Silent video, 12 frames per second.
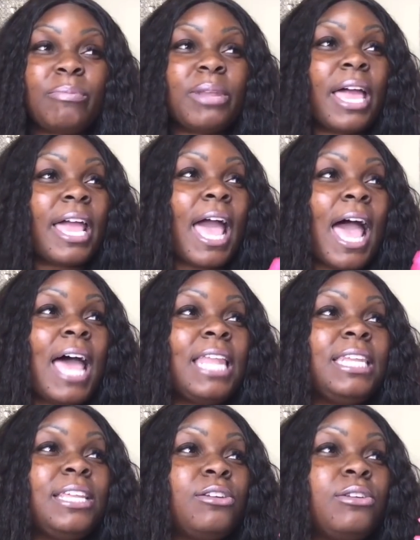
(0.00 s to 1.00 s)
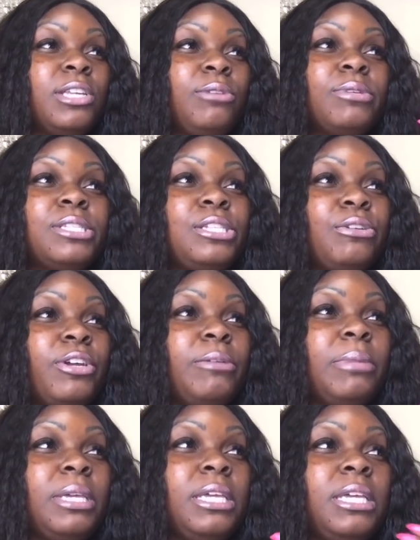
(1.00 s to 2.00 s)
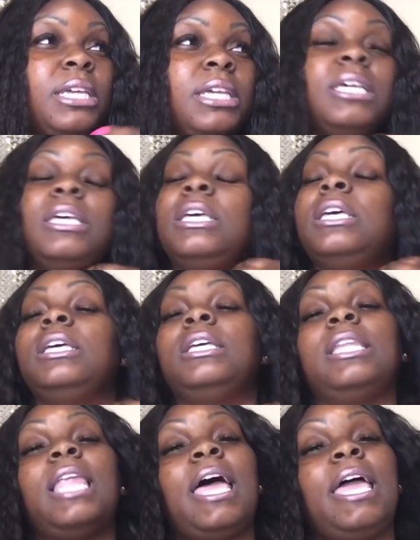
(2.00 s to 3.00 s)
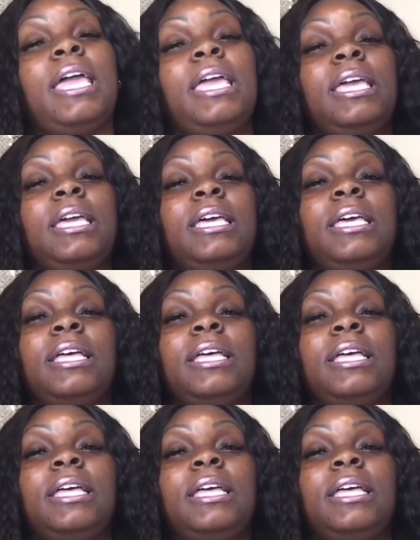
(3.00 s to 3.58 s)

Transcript: like I literally was screaming, like,